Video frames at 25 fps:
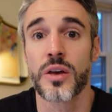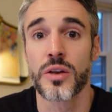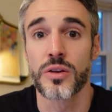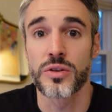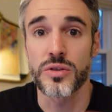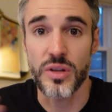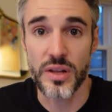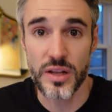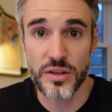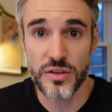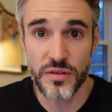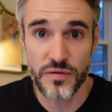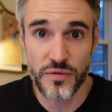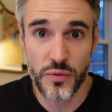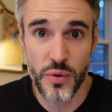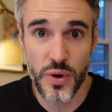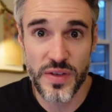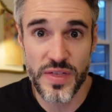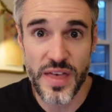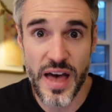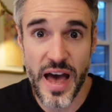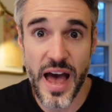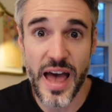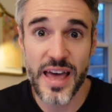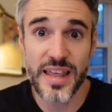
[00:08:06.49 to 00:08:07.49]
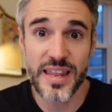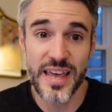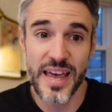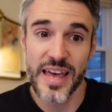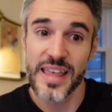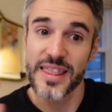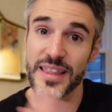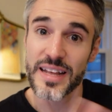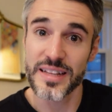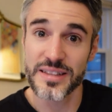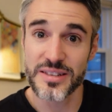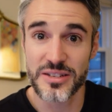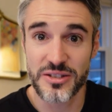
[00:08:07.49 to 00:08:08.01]
So let's avoid that,
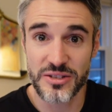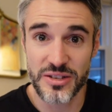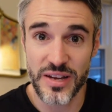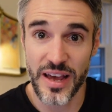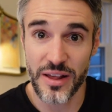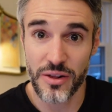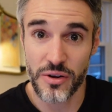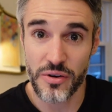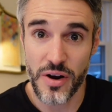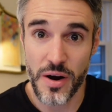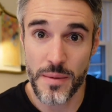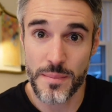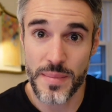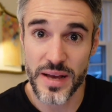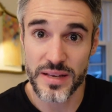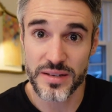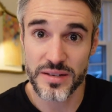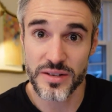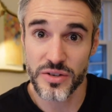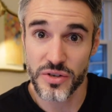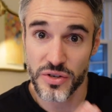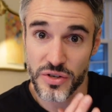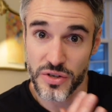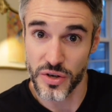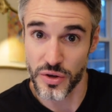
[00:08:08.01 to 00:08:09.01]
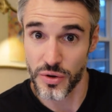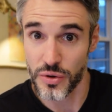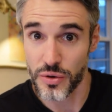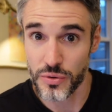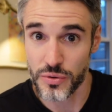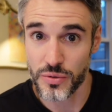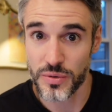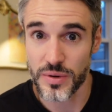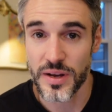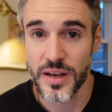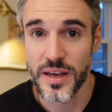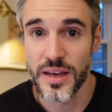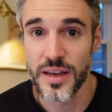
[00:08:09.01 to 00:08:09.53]
and let's tailor our message to
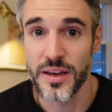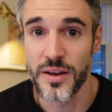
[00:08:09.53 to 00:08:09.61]
who